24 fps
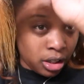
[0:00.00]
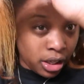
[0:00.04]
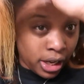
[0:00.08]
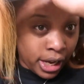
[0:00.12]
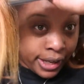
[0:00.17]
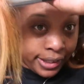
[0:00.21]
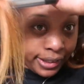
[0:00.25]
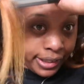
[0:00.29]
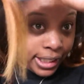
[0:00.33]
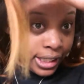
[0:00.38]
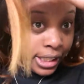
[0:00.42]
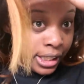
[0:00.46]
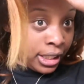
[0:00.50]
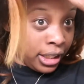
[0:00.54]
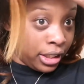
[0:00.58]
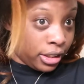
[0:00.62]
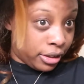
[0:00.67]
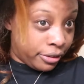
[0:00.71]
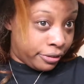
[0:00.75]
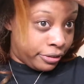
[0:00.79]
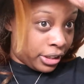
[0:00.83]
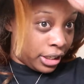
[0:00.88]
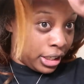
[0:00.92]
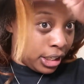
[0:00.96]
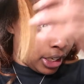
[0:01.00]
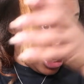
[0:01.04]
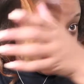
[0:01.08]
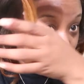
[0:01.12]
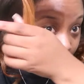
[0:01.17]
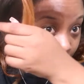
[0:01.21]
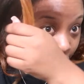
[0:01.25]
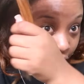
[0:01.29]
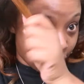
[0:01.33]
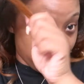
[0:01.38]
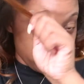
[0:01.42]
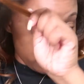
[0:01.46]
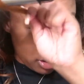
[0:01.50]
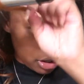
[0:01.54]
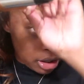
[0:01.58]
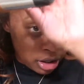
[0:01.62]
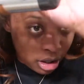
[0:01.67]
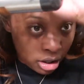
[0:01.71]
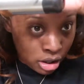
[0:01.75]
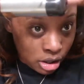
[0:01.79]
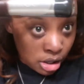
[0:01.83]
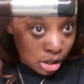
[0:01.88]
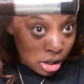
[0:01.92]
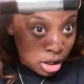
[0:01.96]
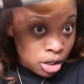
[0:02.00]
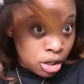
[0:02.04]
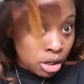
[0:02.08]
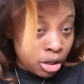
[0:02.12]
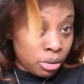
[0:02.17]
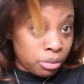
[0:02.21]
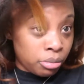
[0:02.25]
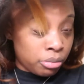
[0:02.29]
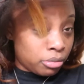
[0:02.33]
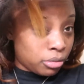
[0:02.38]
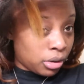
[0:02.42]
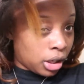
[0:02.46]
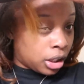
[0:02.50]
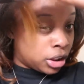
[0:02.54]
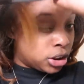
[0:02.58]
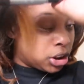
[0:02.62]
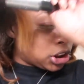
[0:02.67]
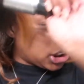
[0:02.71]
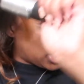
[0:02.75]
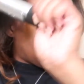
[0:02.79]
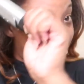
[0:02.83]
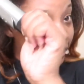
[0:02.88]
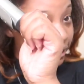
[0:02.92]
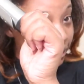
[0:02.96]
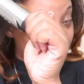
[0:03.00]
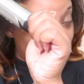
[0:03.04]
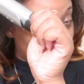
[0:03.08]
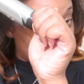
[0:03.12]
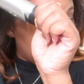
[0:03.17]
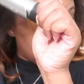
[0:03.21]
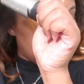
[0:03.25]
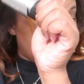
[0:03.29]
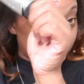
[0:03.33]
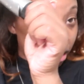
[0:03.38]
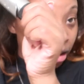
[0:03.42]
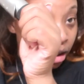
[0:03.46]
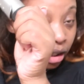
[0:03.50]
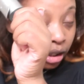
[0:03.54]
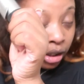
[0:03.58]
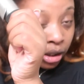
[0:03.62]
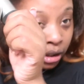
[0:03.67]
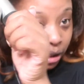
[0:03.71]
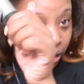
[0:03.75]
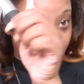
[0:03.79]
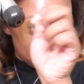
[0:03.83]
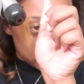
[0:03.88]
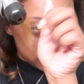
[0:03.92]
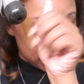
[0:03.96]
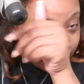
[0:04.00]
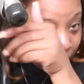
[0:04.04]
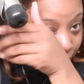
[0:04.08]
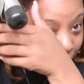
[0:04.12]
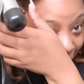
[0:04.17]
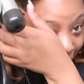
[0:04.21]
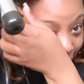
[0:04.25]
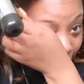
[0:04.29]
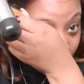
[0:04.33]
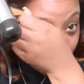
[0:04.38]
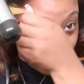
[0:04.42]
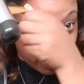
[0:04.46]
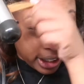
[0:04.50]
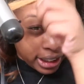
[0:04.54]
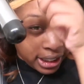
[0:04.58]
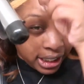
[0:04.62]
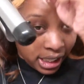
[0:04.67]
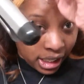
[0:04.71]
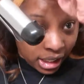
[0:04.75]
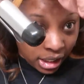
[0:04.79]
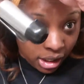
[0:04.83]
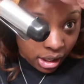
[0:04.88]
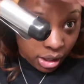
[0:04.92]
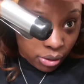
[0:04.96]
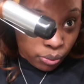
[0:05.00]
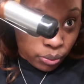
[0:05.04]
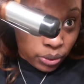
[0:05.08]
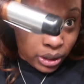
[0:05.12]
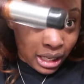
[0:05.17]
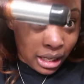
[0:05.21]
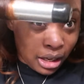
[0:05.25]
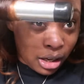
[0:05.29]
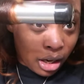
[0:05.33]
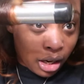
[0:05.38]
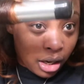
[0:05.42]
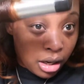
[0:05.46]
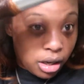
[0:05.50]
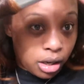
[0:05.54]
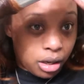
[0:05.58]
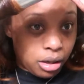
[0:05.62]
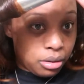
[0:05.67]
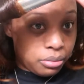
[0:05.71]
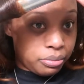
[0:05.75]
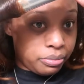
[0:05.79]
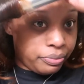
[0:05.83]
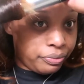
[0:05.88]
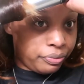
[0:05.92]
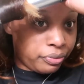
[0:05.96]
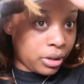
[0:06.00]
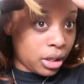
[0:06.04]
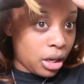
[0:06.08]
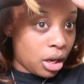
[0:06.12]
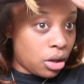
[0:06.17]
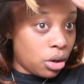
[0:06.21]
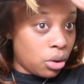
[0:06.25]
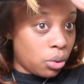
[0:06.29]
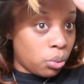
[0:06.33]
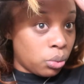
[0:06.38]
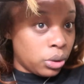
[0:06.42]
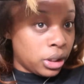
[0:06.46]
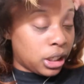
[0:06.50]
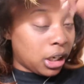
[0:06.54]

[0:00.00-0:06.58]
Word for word: at the end of the year, Ashanti uh, did my hair again, and we um, we